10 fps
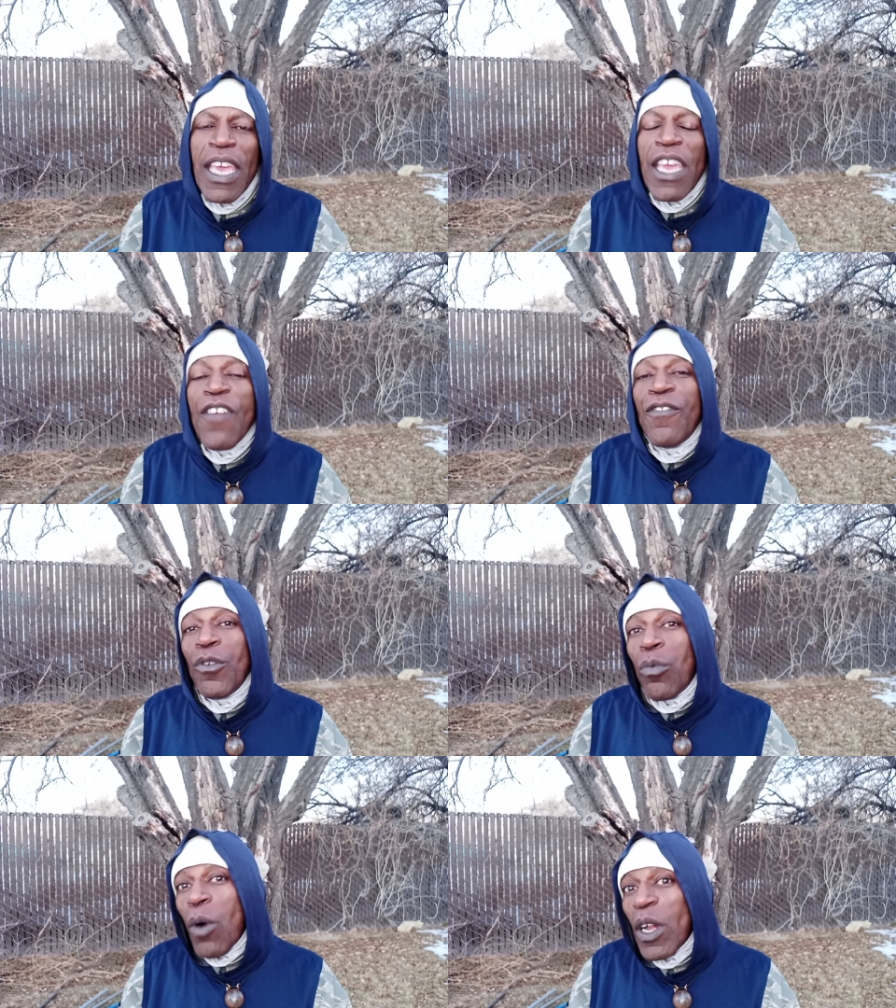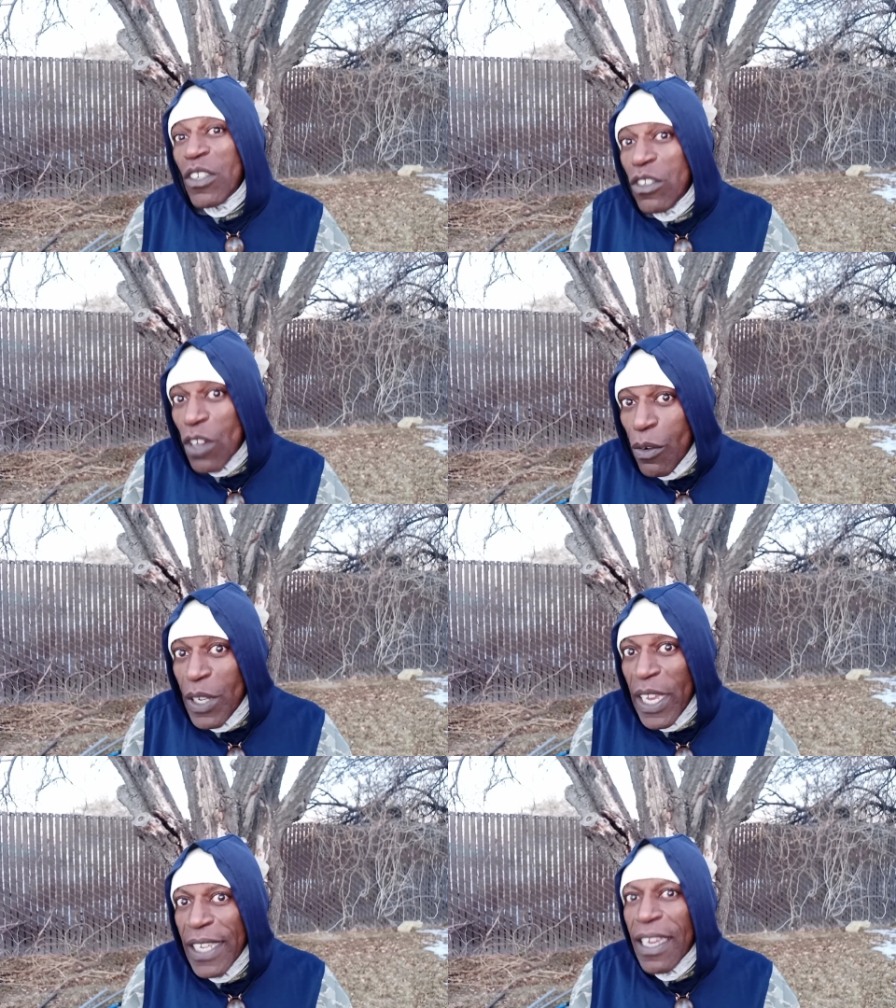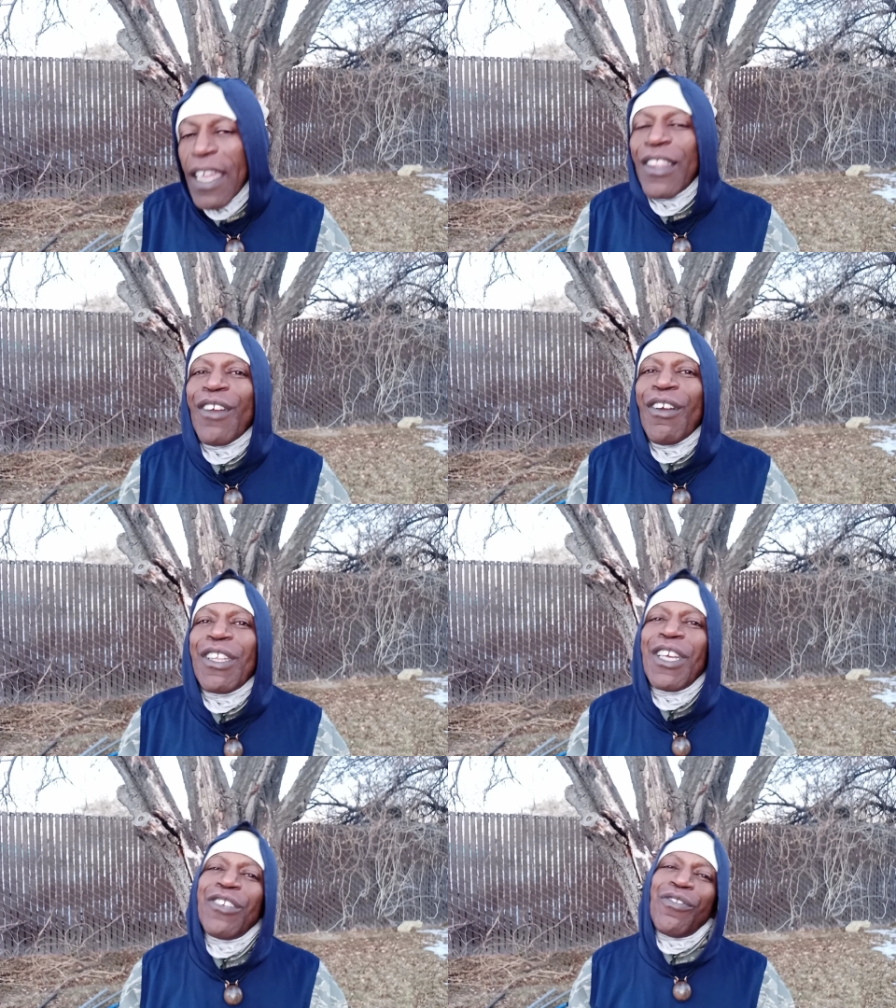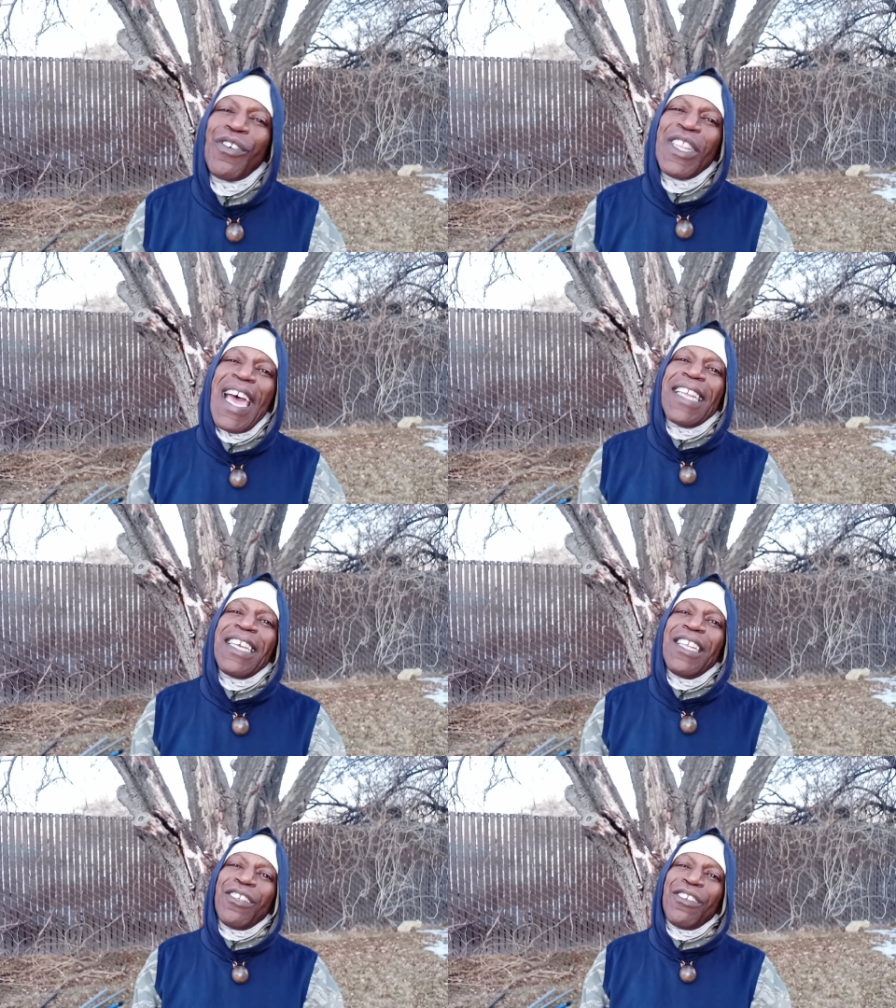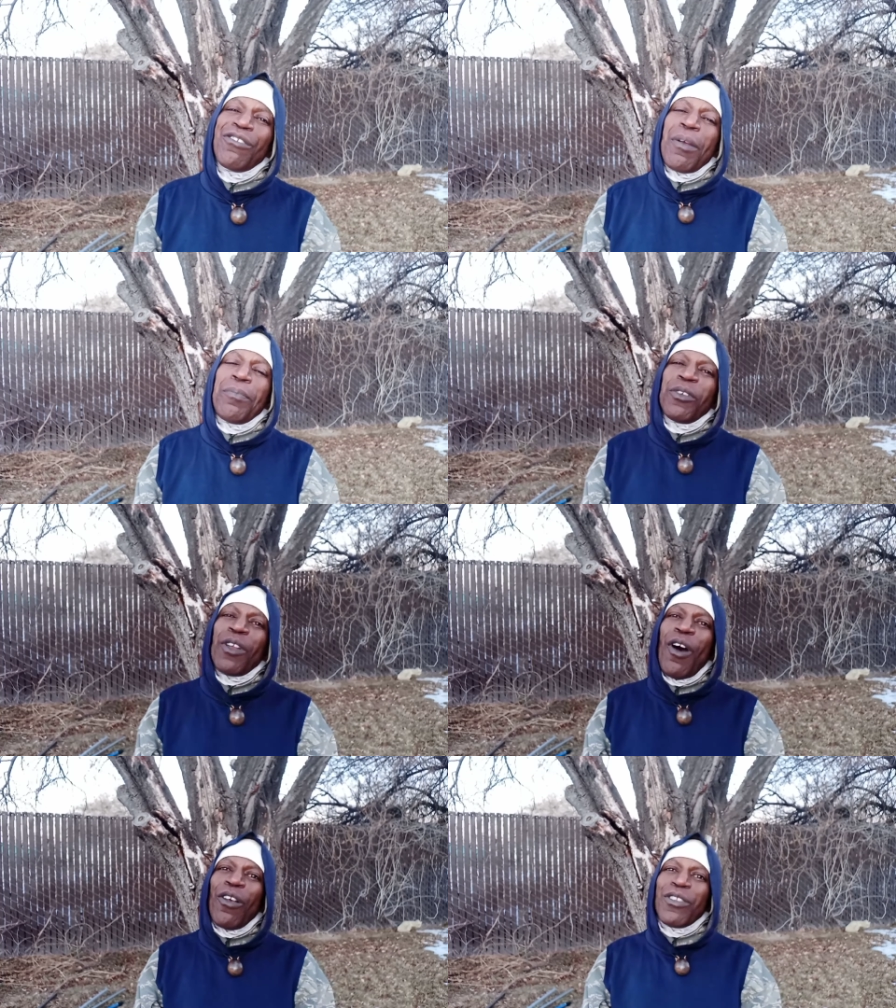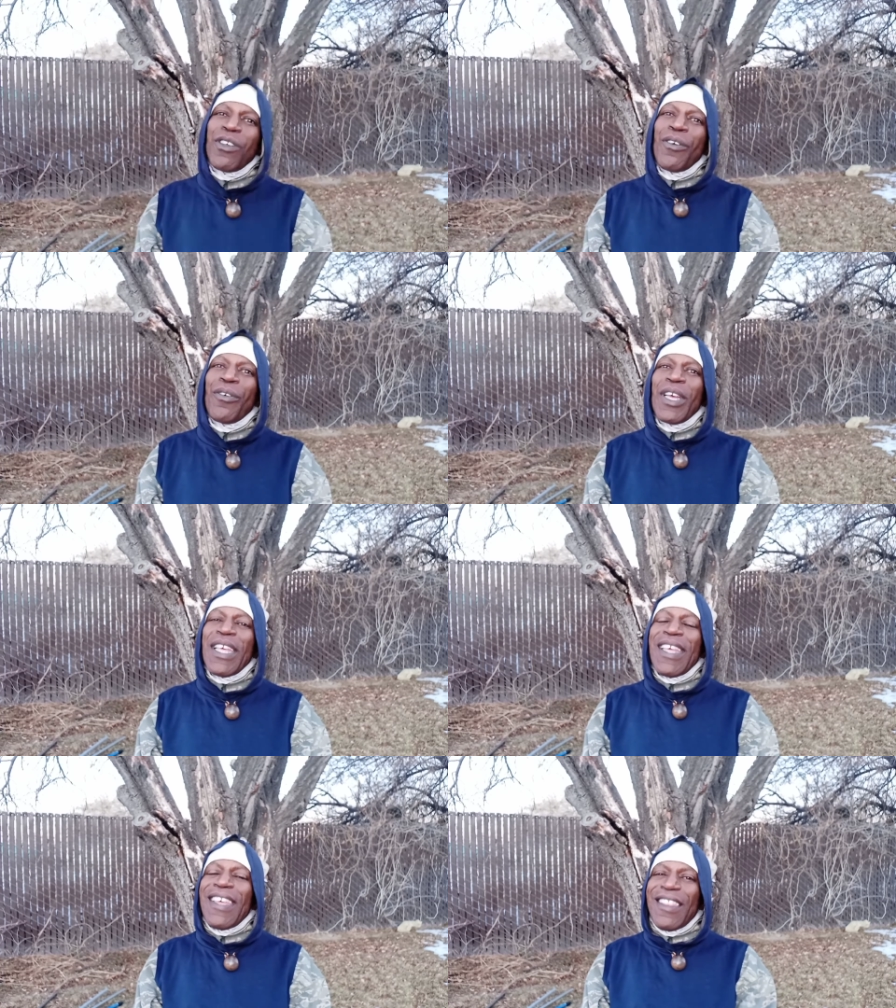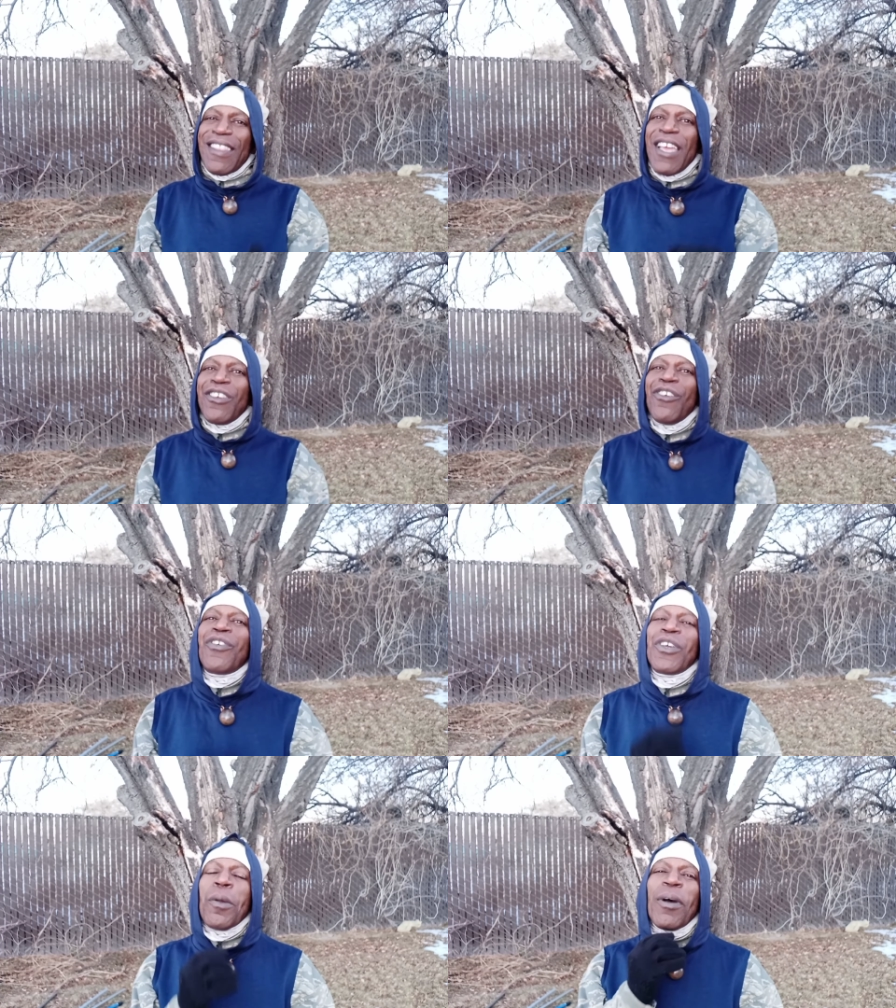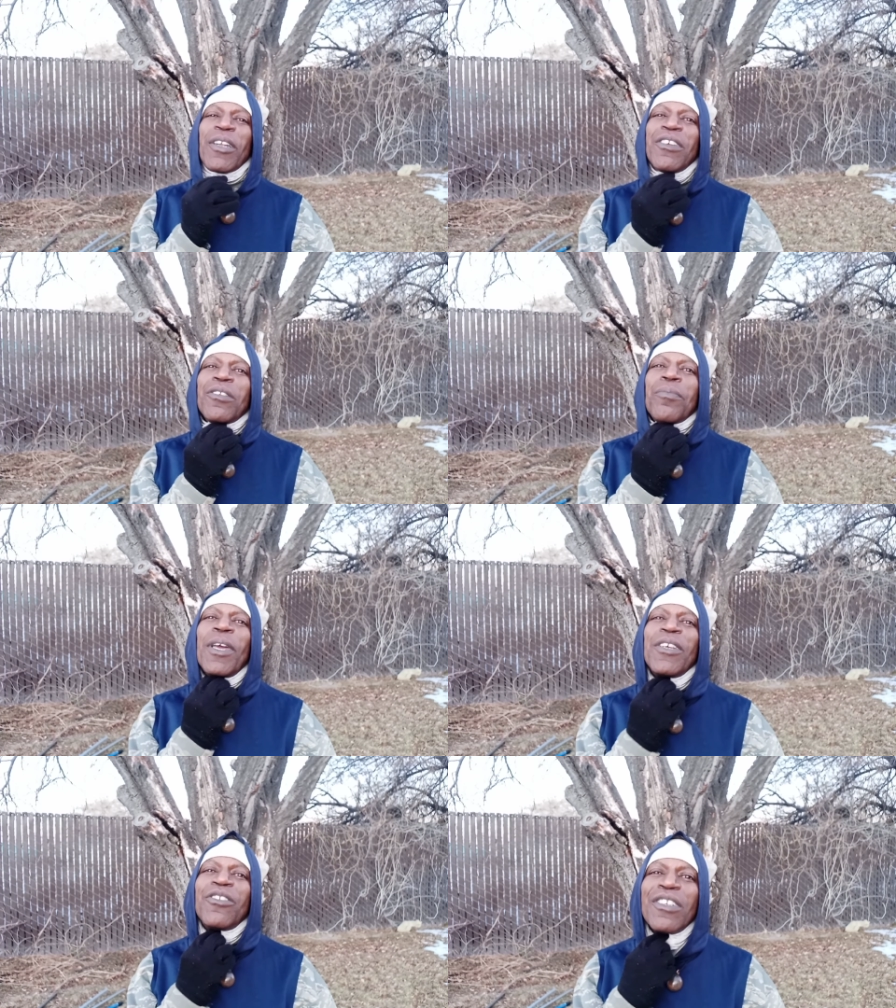If you want to donate, there are links for that in the description also. Thank you for your participation.